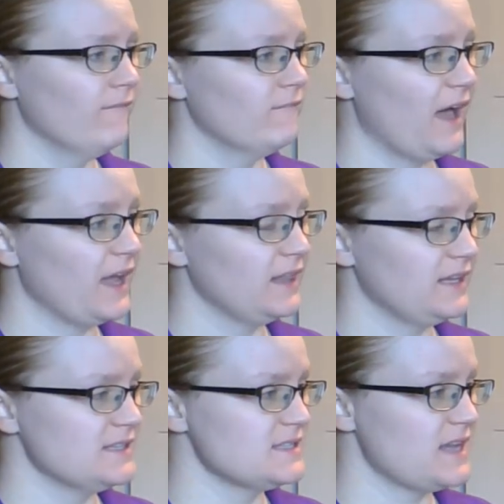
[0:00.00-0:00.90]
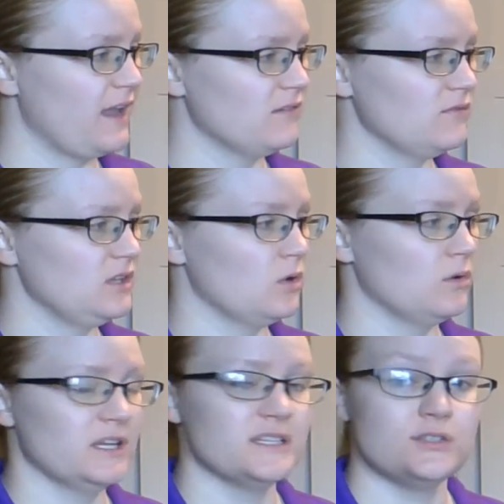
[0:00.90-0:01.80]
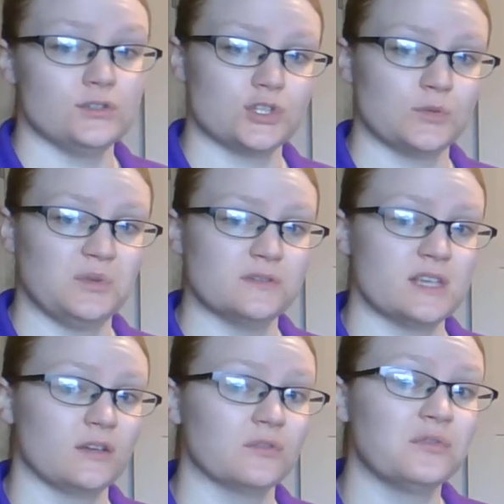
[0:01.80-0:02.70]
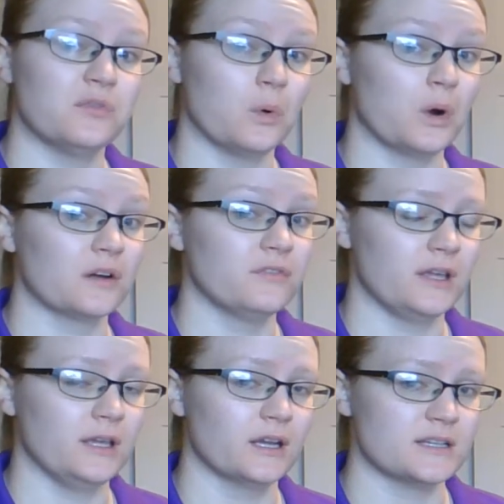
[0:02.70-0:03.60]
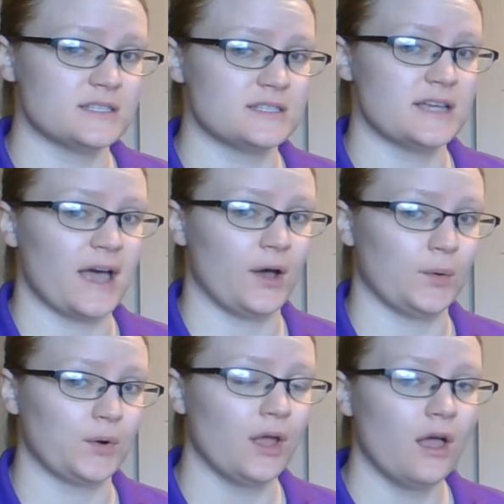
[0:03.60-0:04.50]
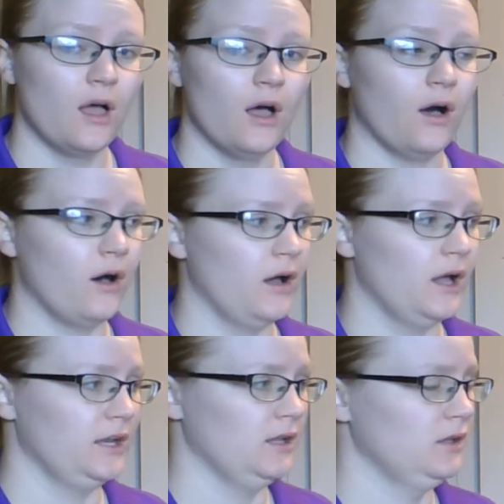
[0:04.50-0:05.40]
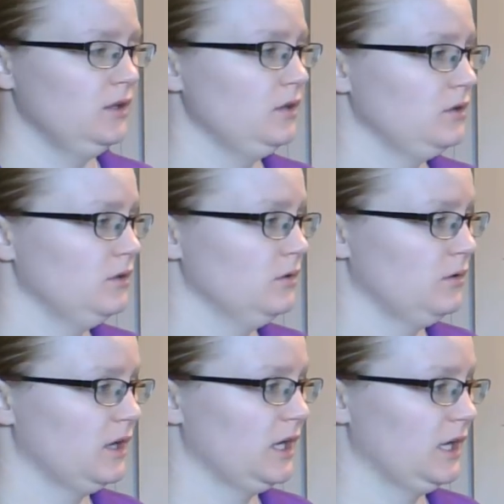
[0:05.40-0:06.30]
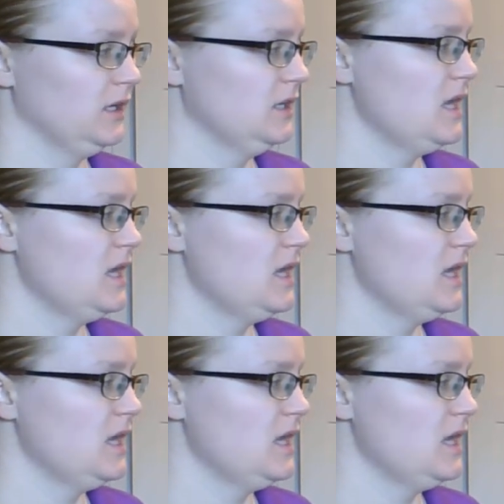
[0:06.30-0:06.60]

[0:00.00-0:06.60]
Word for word: Violins and violas, you should be using four fingers down on your